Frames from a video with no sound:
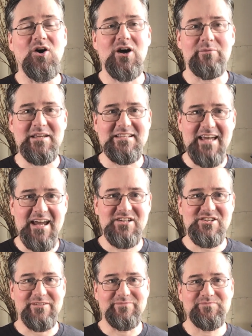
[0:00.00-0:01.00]

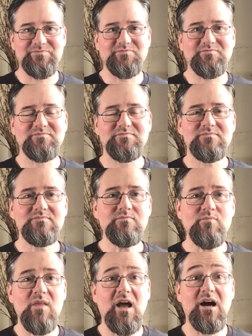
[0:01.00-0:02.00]
Augmentation.
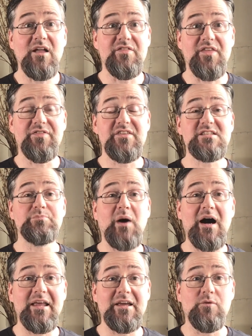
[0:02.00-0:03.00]
That this
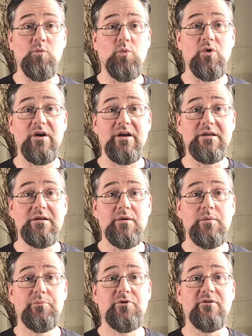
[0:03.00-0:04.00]
body would
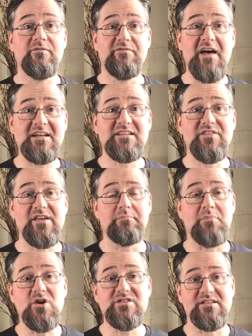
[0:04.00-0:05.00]
prevent the
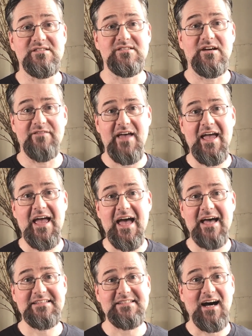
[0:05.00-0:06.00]
emergence of
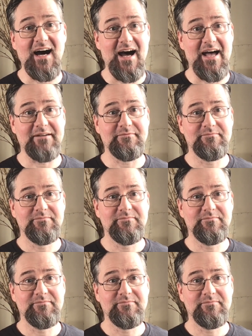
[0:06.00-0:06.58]
ASI,